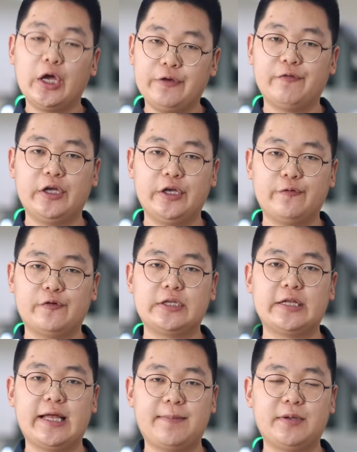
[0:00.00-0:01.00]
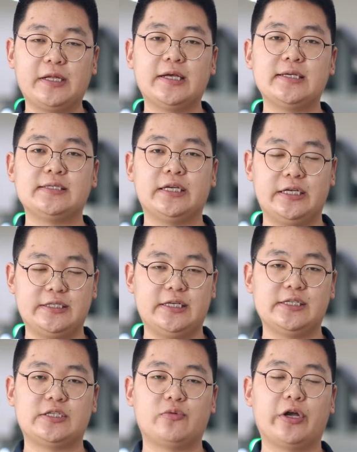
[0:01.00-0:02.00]
Even if the lamp length is
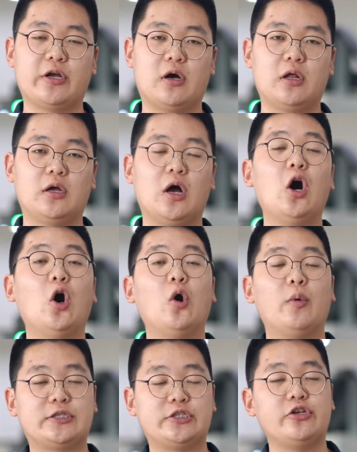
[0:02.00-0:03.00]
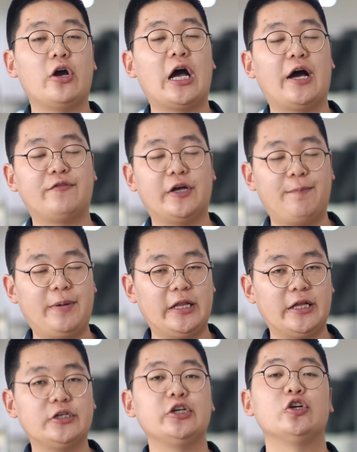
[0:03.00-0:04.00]
in 3 colors, we still have the
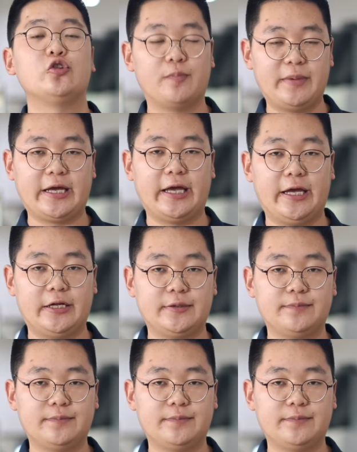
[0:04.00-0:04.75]
ability to make it.